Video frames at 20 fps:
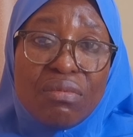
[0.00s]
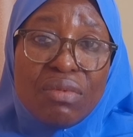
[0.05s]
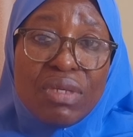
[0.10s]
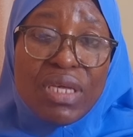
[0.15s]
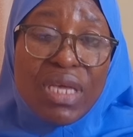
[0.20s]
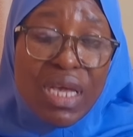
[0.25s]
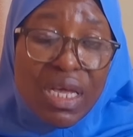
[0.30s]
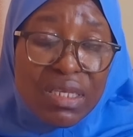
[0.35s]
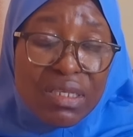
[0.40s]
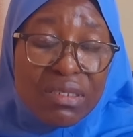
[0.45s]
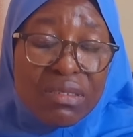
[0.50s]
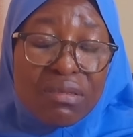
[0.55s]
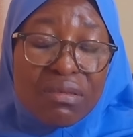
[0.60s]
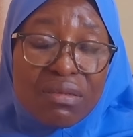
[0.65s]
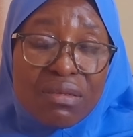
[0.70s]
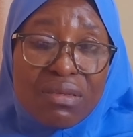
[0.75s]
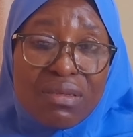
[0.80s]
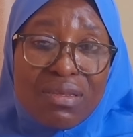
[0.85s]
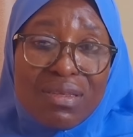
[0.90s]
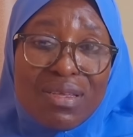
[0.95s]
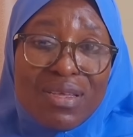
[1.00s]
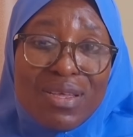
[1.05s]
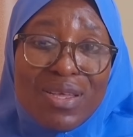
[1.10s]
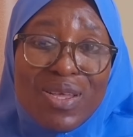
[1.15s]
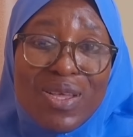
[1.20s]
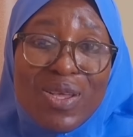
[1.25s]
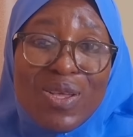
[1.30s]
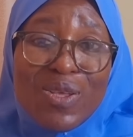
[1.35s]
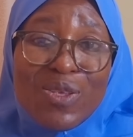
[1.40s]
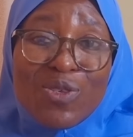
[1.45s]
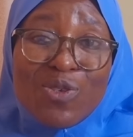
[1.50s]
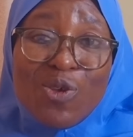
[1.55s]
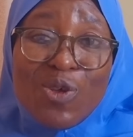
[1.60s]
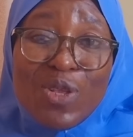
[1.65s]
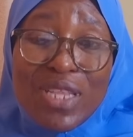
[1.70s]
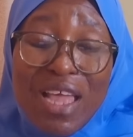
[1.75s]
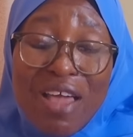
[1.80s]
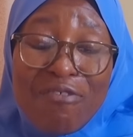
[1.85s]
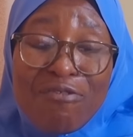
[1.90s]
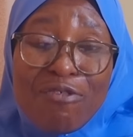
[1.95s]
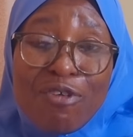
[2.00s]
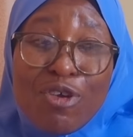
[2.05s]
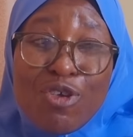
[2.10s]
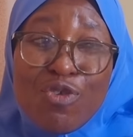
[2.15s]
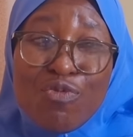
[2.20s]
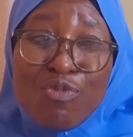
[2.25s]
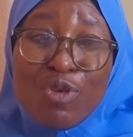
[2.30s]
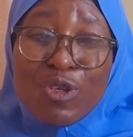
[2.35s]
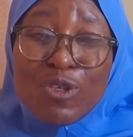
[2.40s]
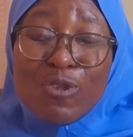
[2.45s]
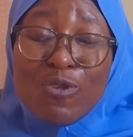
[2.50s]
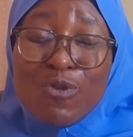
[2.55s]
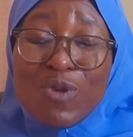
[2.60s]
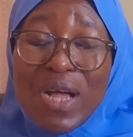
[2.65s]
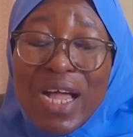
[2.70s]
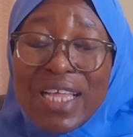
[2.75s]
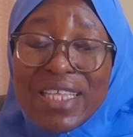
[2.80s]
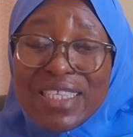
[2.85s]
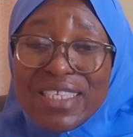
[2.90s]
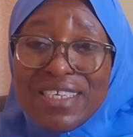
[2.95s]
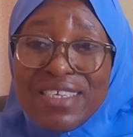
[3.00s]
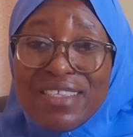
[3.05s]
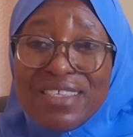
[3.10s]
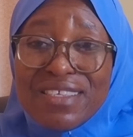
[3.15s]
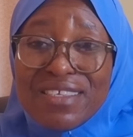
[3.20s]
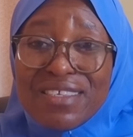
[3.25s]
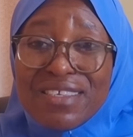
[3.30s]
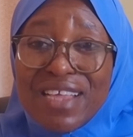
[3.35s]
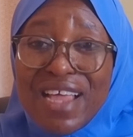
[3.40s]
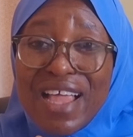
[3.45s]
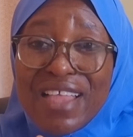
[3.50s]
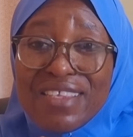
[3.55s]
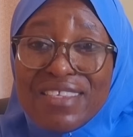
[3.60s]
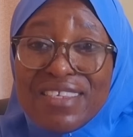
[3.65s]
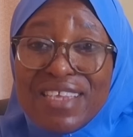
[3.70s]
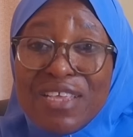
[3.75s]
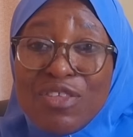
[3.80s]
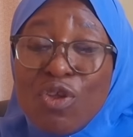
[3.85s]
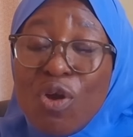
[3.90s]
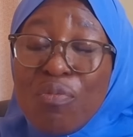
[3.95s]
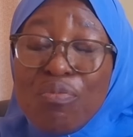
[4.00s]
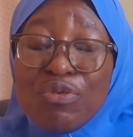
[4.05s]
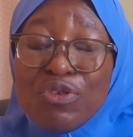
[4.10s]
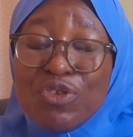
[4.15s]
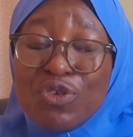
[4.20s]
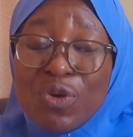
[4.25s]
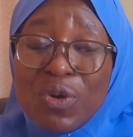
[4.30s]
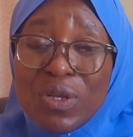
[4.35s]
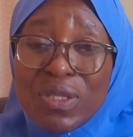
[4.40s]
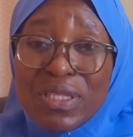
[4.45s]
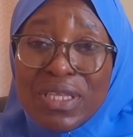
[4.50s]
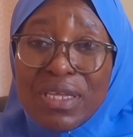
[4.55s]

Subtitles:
Yes. So therefore, you must look at it and say, don't put your